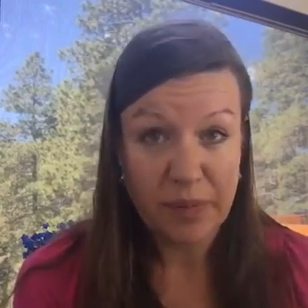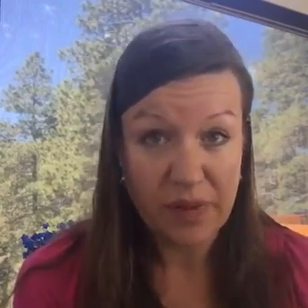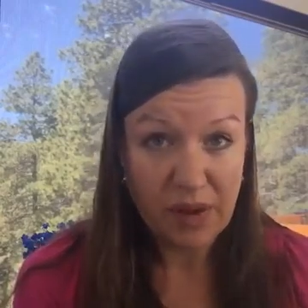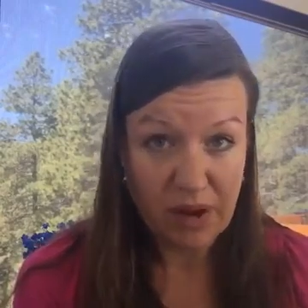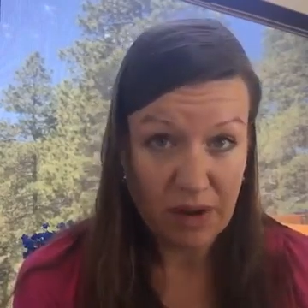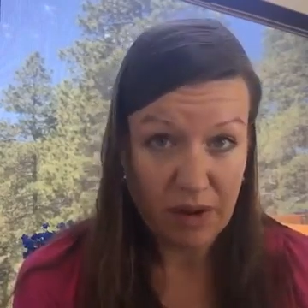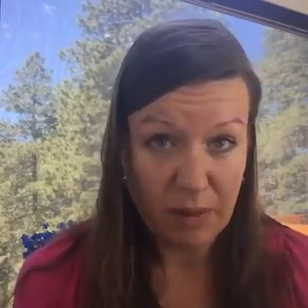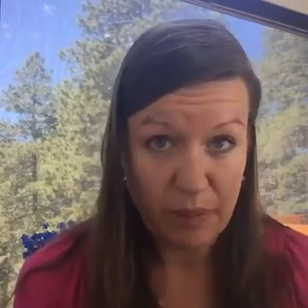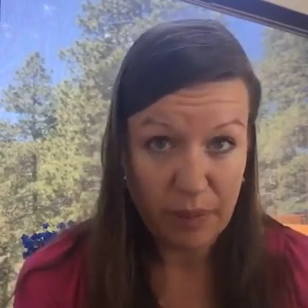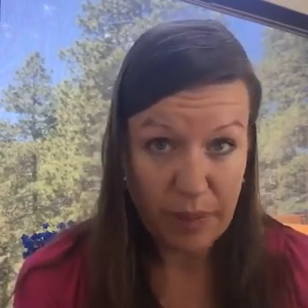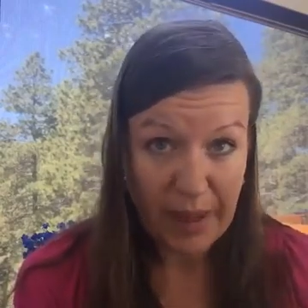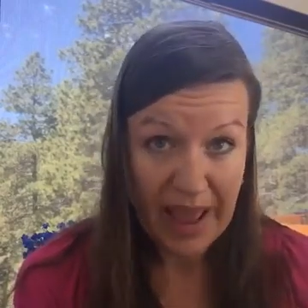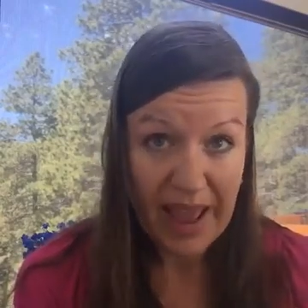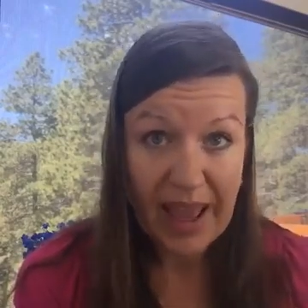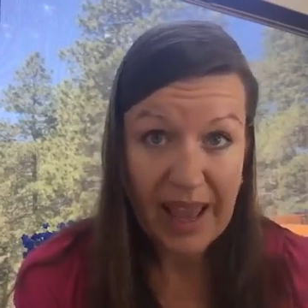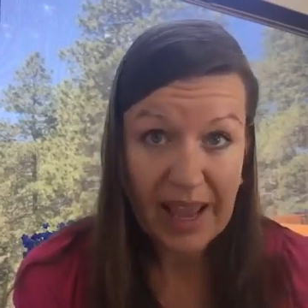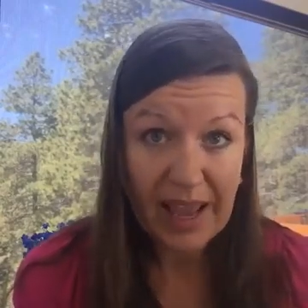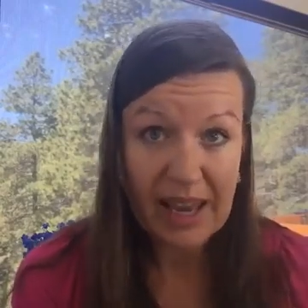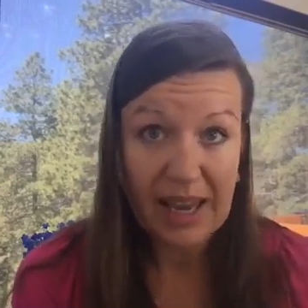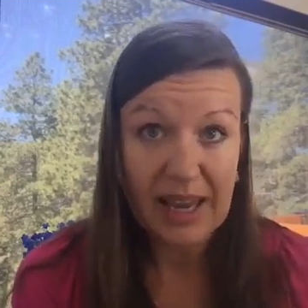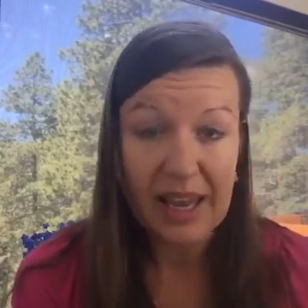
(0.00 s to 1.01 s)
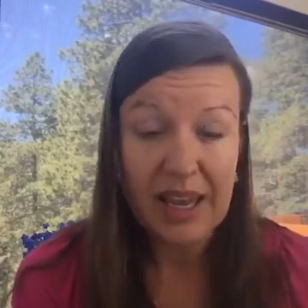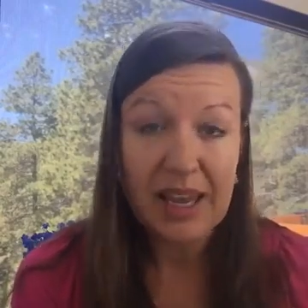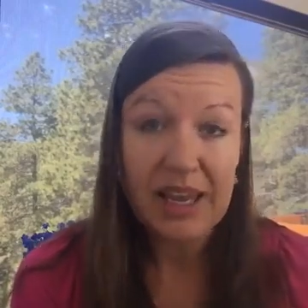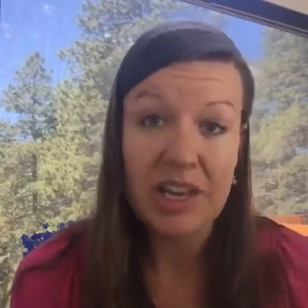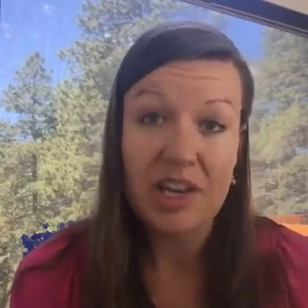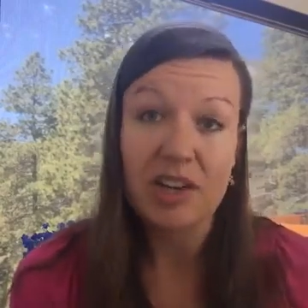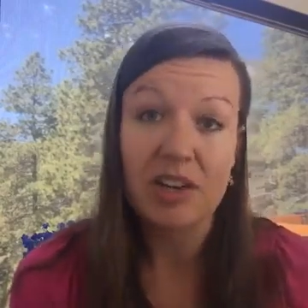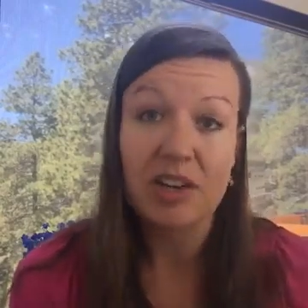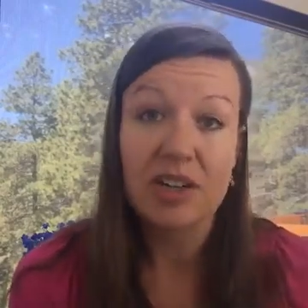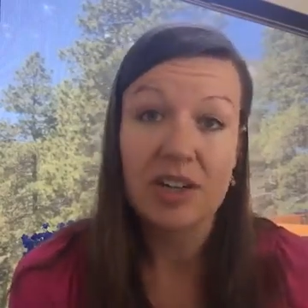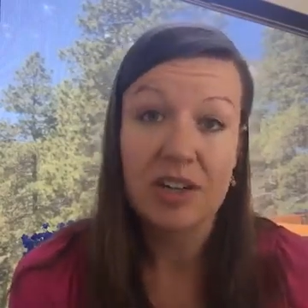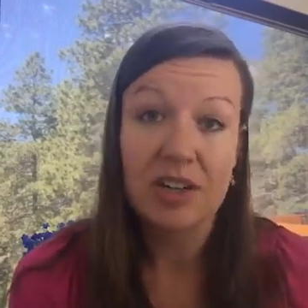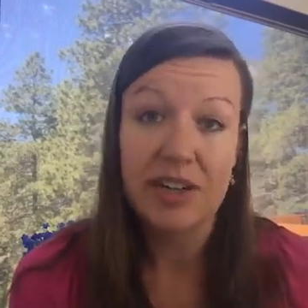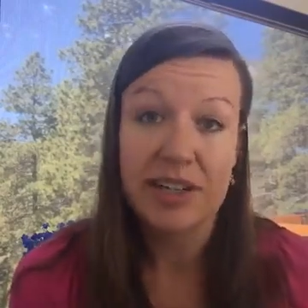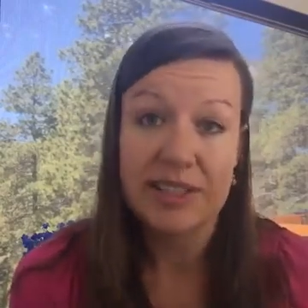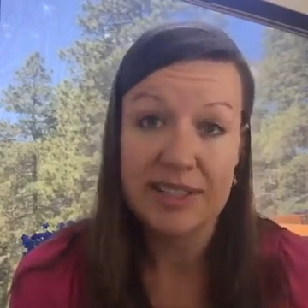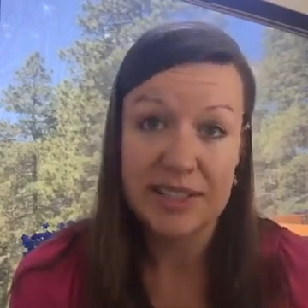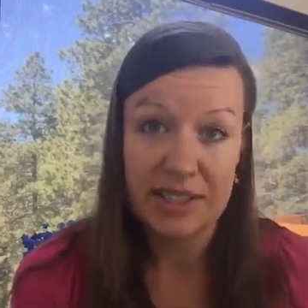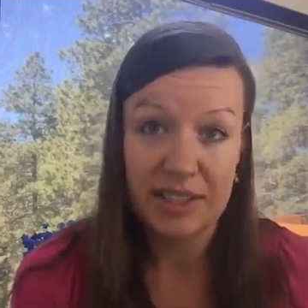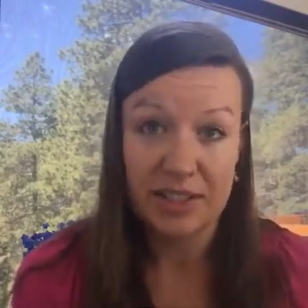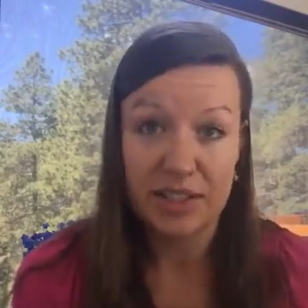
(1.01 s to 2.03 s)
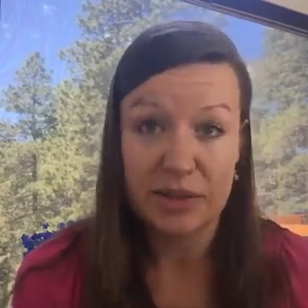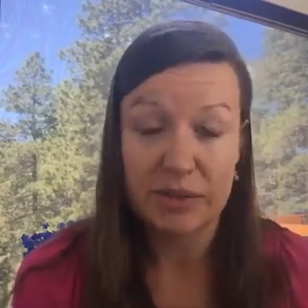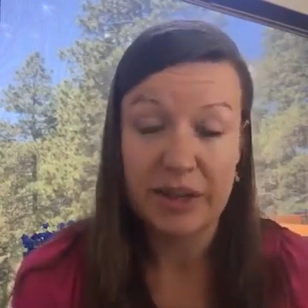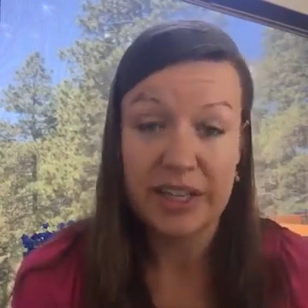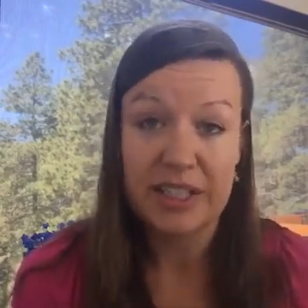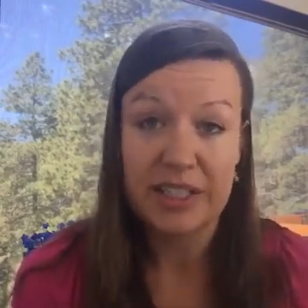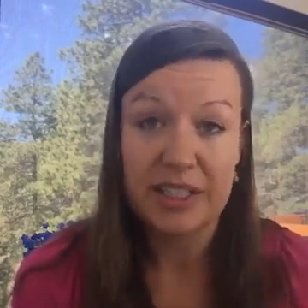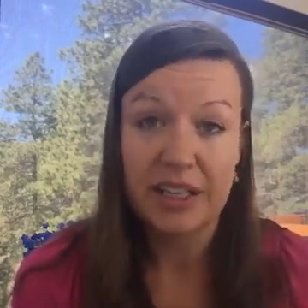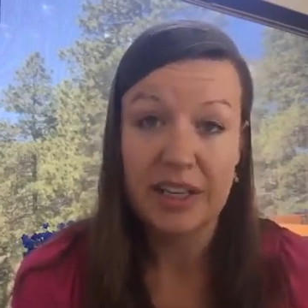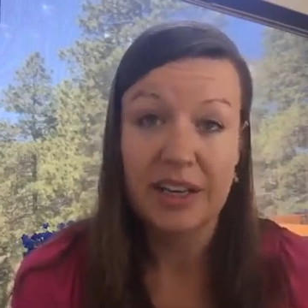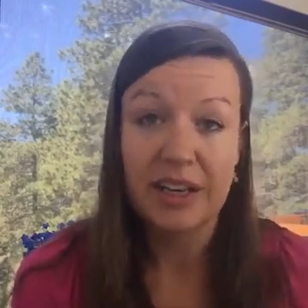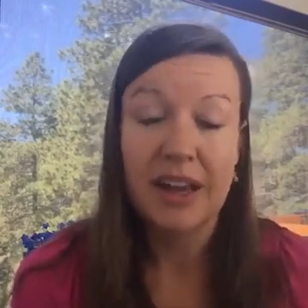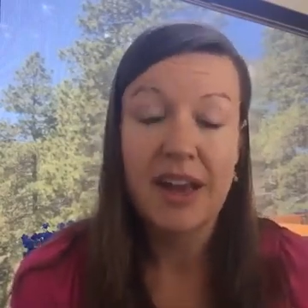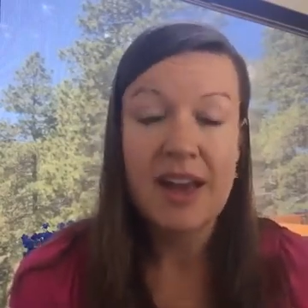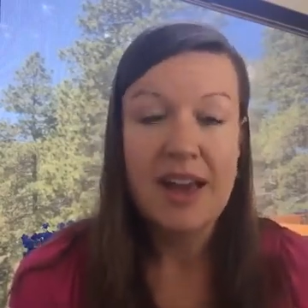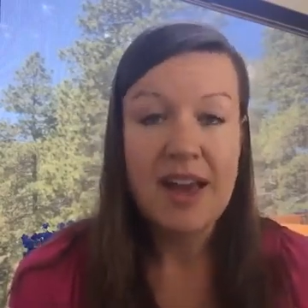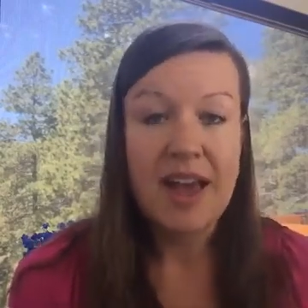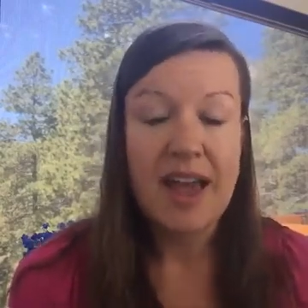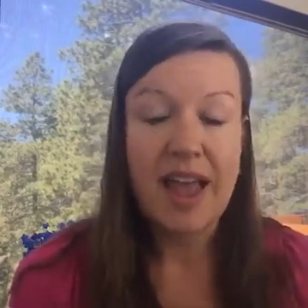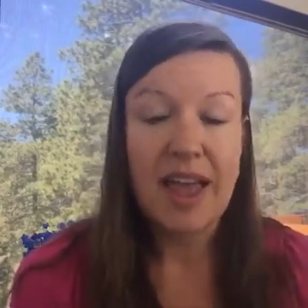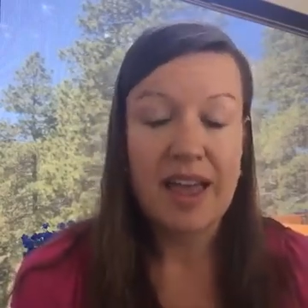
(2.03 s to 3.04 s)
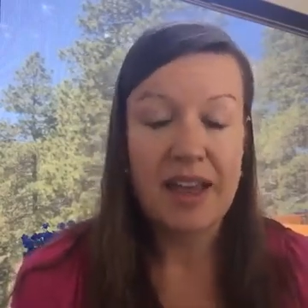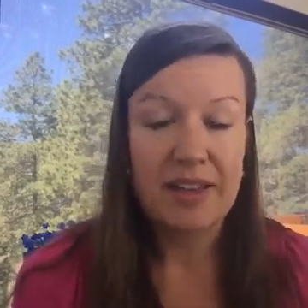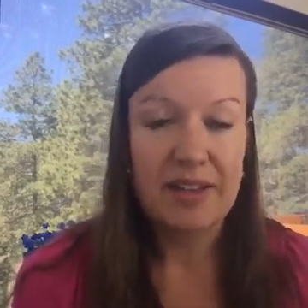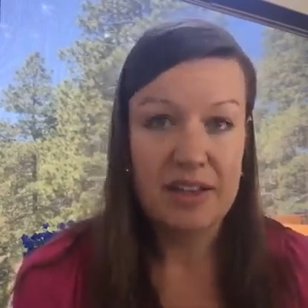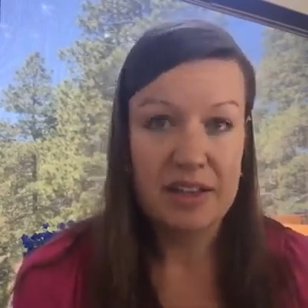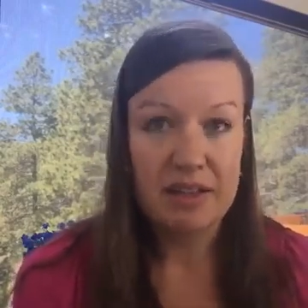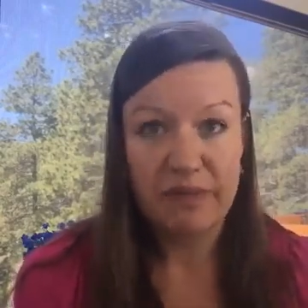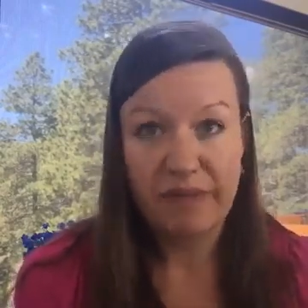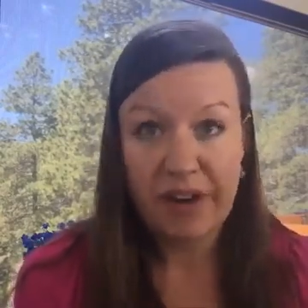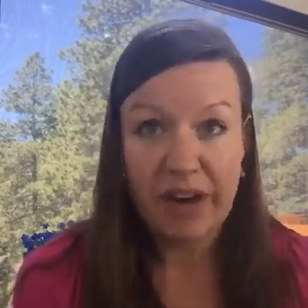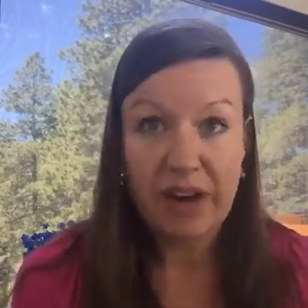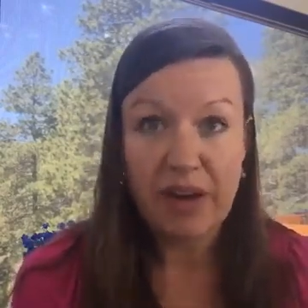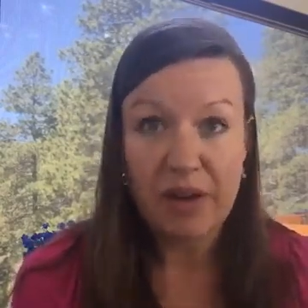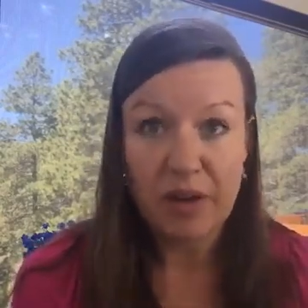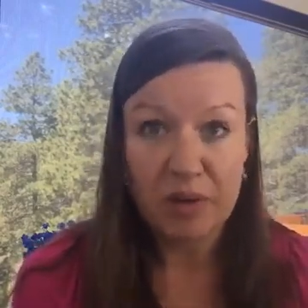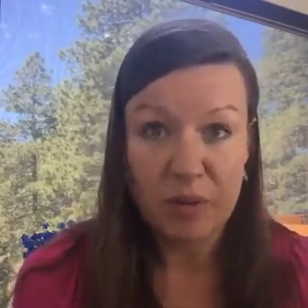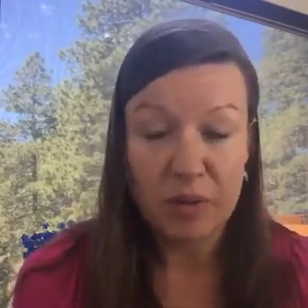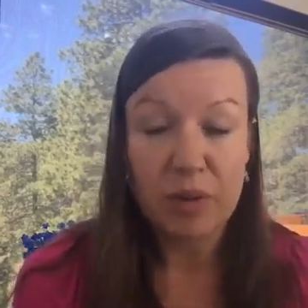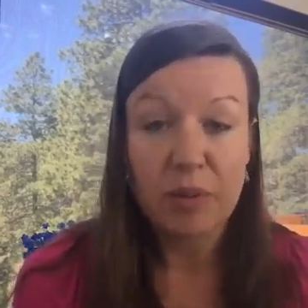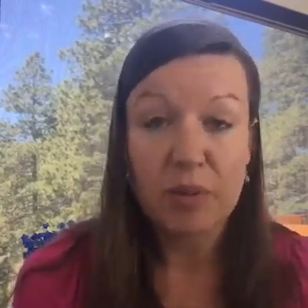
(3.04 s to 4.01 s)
or pain in your current situation. And this video will